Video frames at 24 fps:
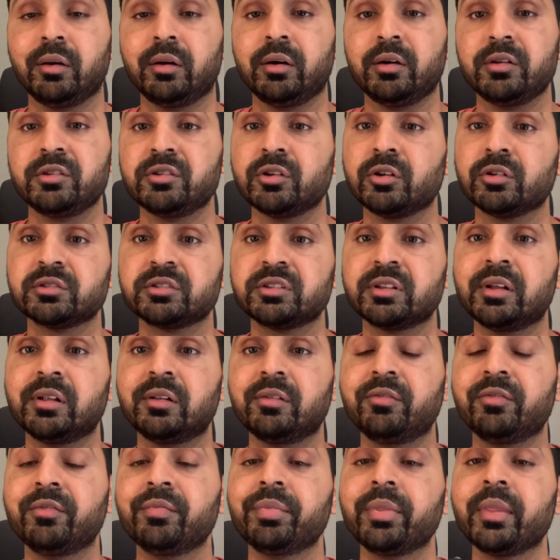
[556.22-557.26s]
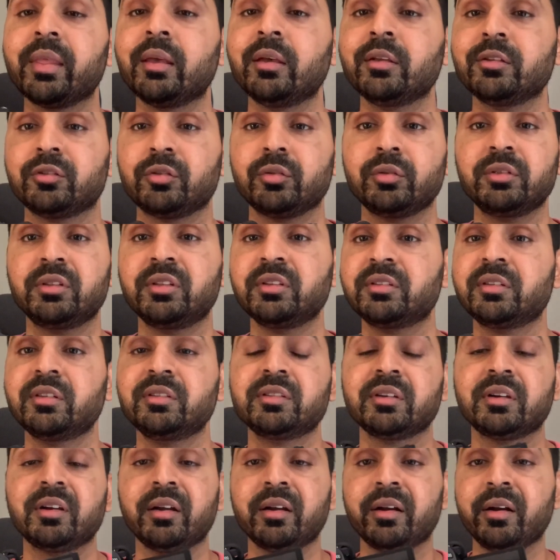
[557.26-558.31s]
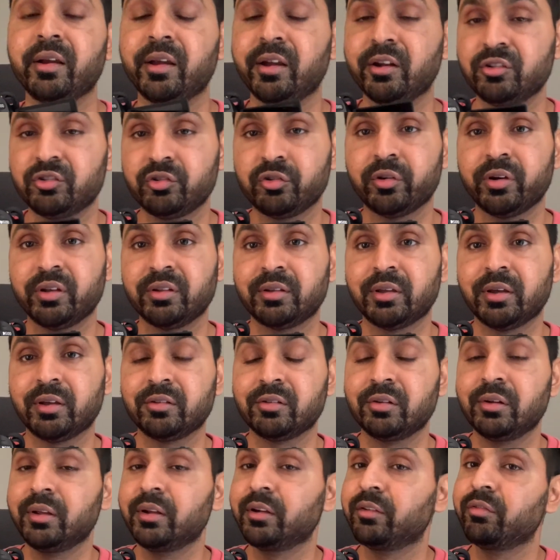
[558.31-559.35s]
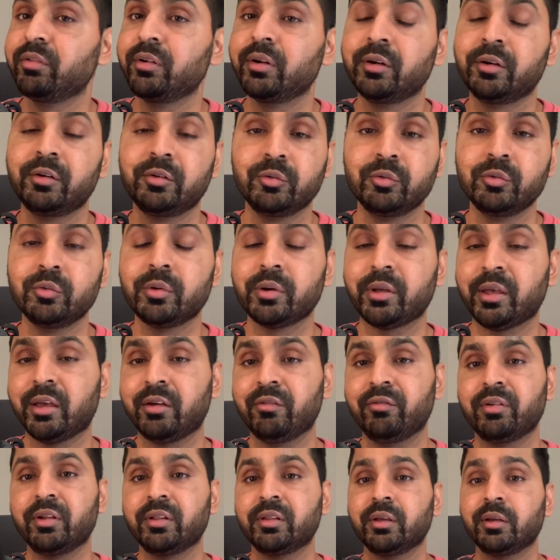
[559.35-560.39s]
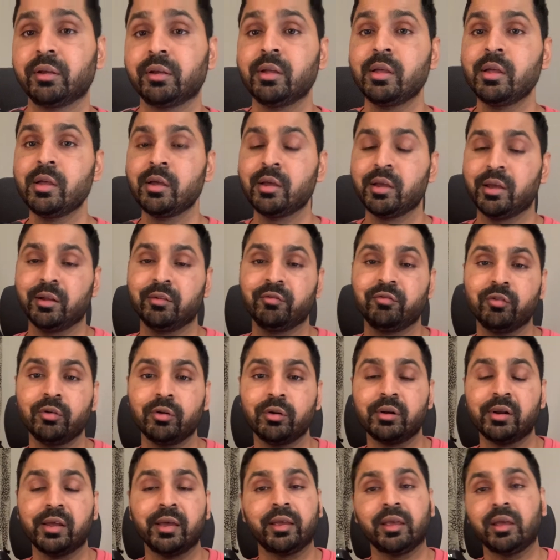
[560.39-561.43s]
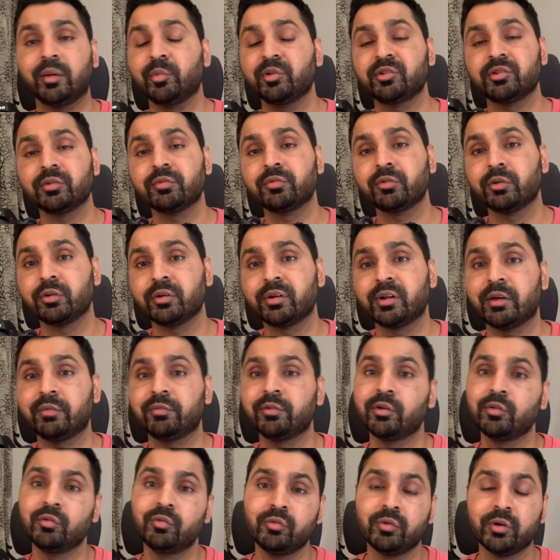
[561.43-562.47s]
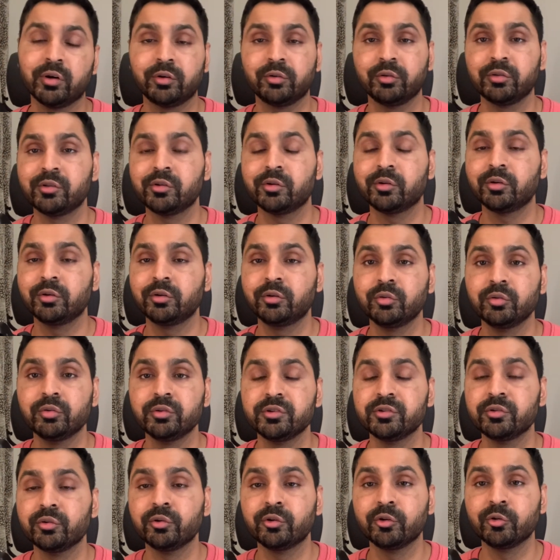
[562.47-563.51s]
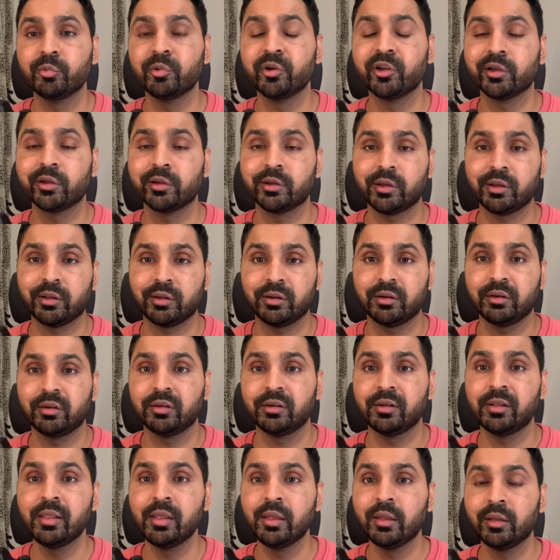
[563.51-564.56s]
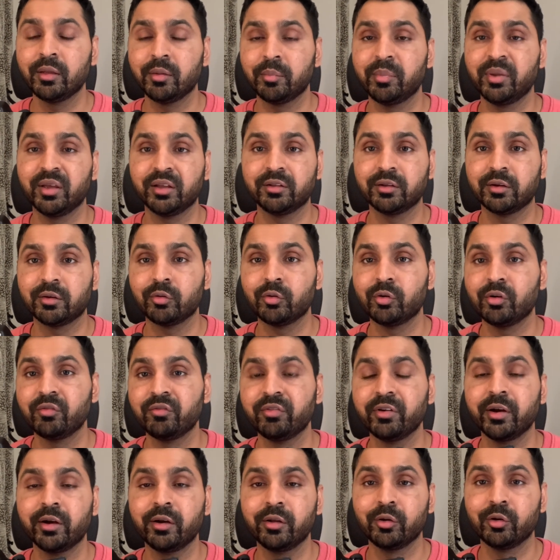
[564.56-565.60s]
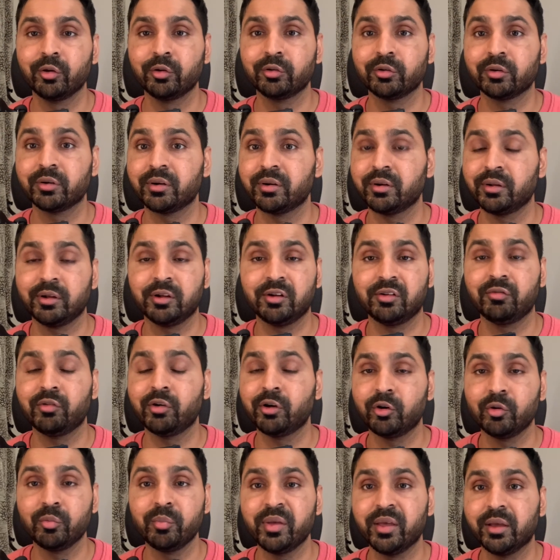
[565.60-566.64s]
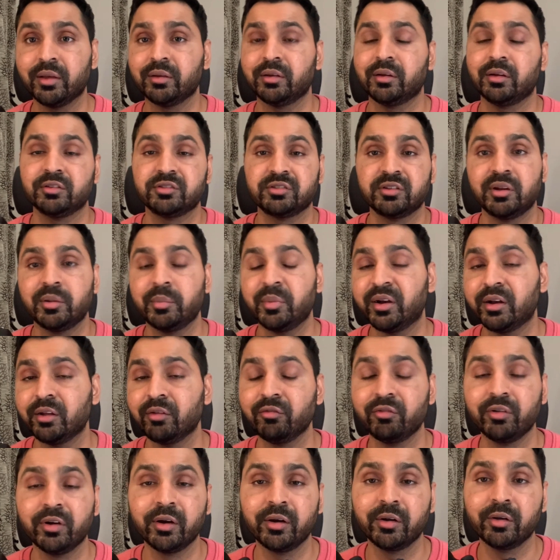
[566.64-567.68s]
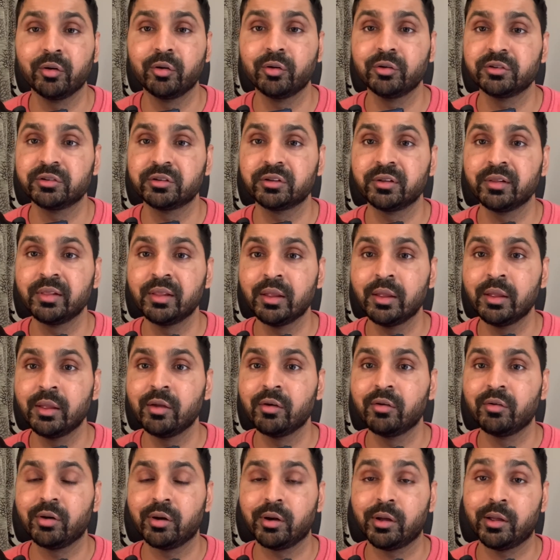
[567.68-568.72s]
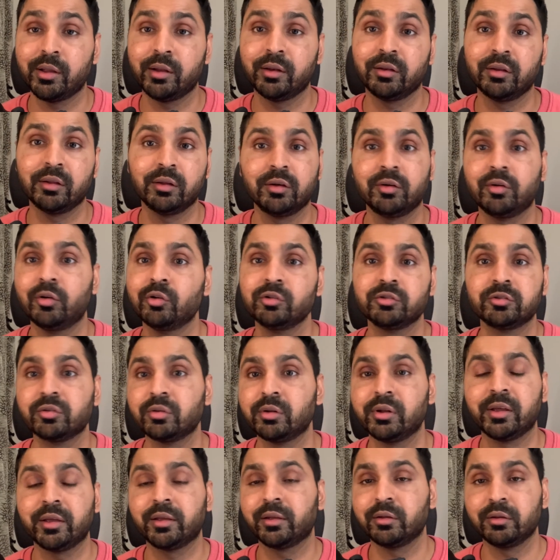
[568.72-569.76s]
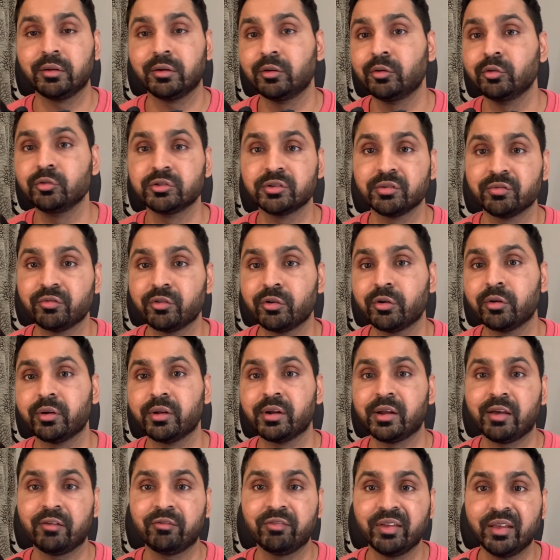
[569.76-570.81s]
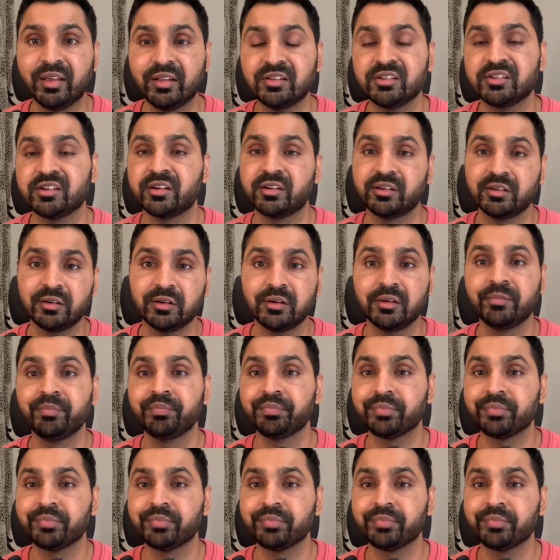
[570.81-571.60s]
yourself, so this is a great choice actually. It will do everything. And for like amateur photographer who want to do YouTubing and make their own videos, or want to make cinematic videos, and also like do some photography in general,